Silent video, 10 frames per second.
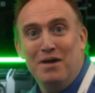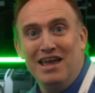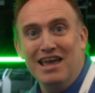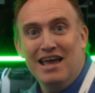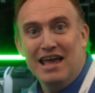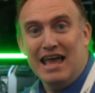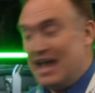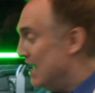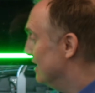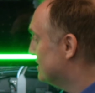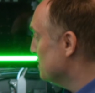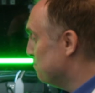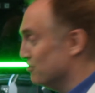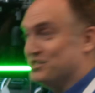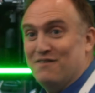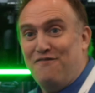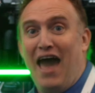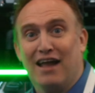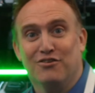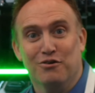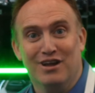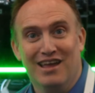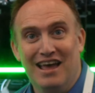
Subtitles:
me is the Prusa factory.